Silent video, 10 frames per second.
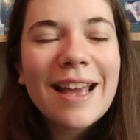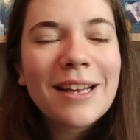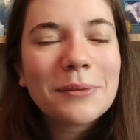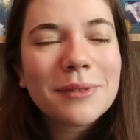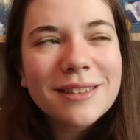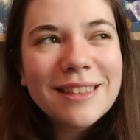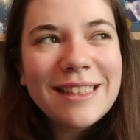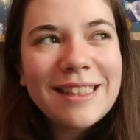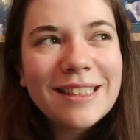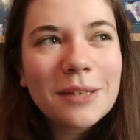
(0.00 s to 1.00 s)
and I
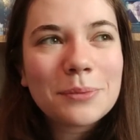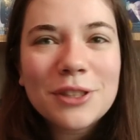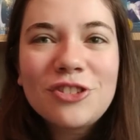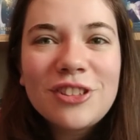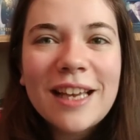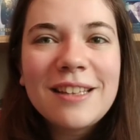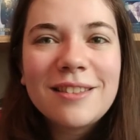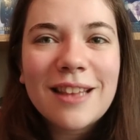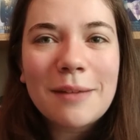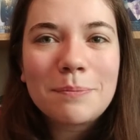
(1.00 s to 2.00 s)
really
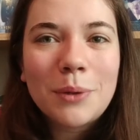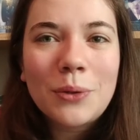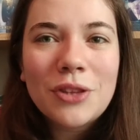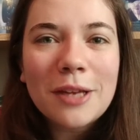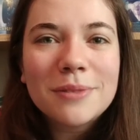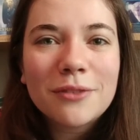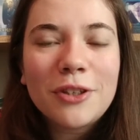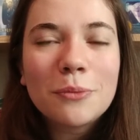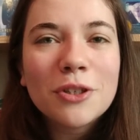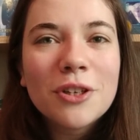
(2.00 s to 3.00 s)
appreciate that both types of
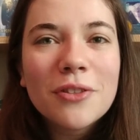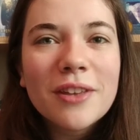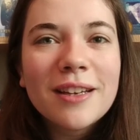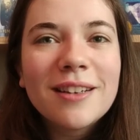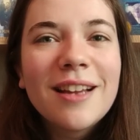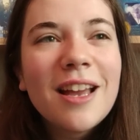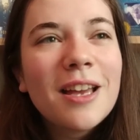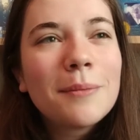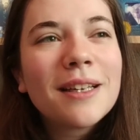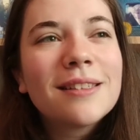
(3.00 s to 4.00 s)
humor are there,
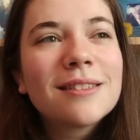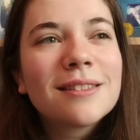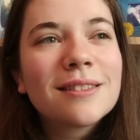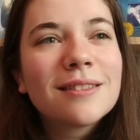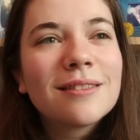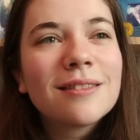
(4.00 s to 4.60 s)
because